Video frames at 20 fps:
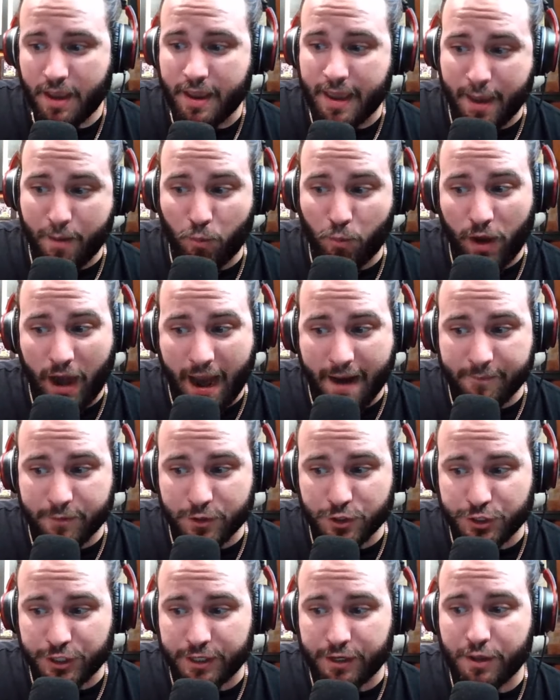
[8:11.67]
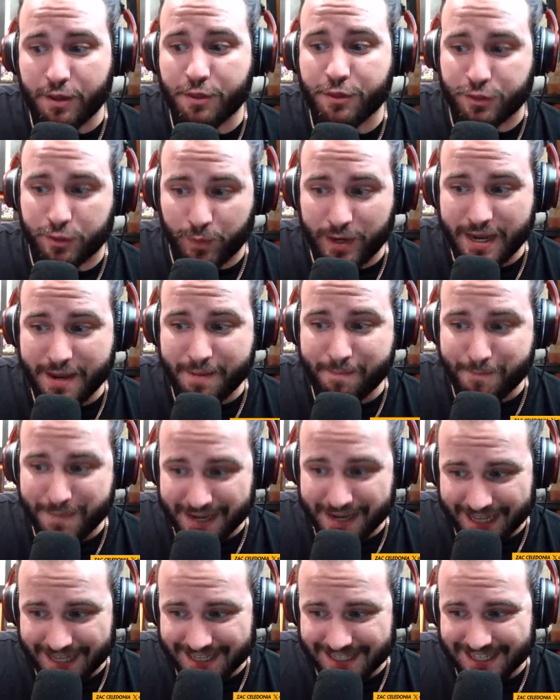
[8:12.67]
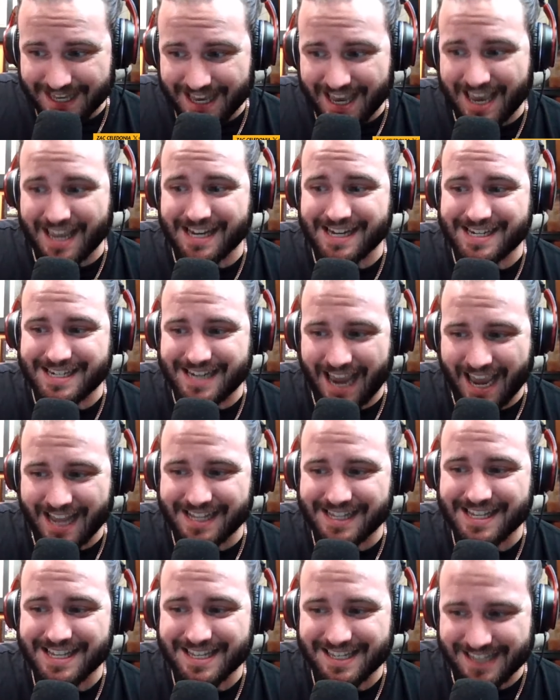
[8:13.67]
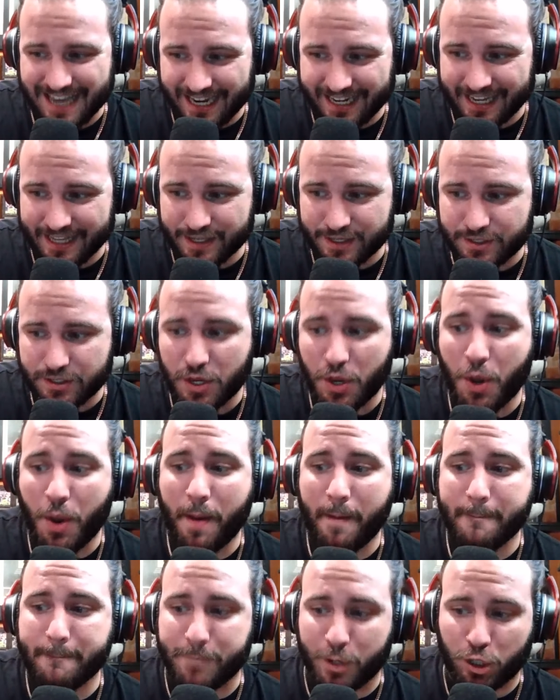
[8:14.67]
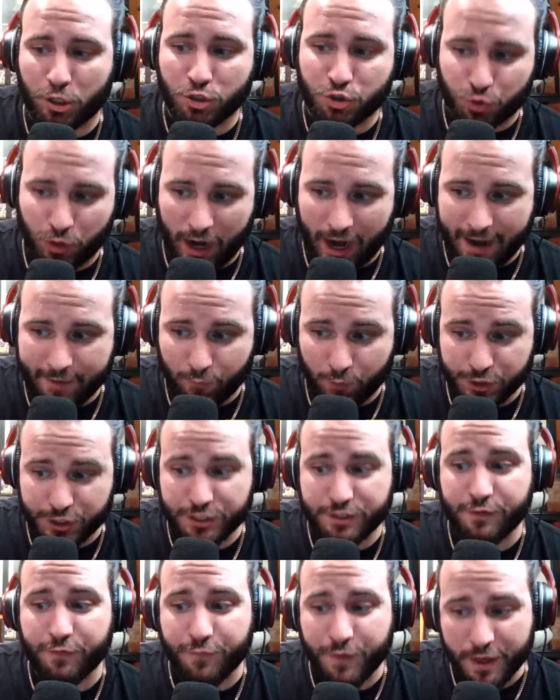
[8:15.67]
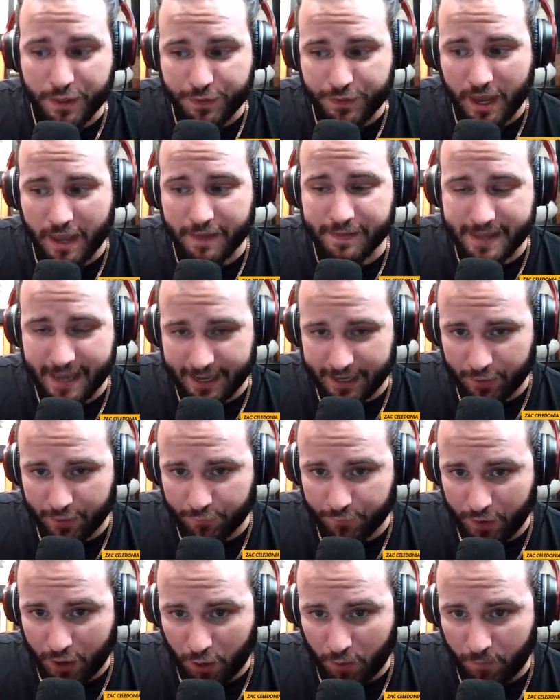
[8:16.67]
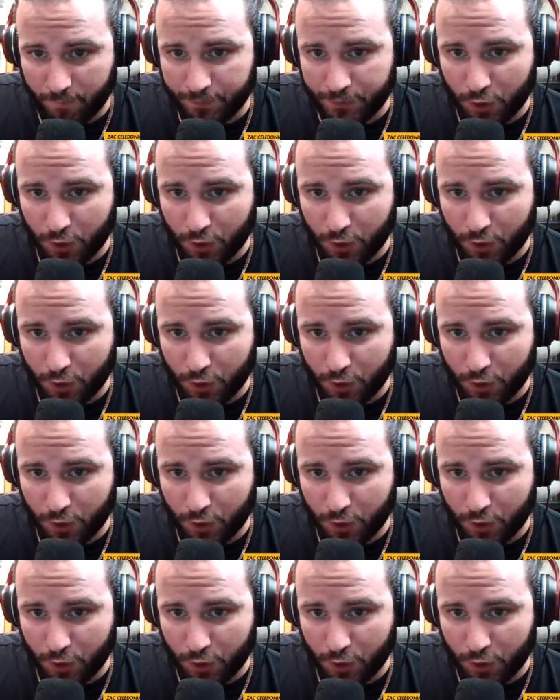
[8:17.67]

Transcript: And we're averaging three minutes and ten seconds per drive, which is fifth in the N F L.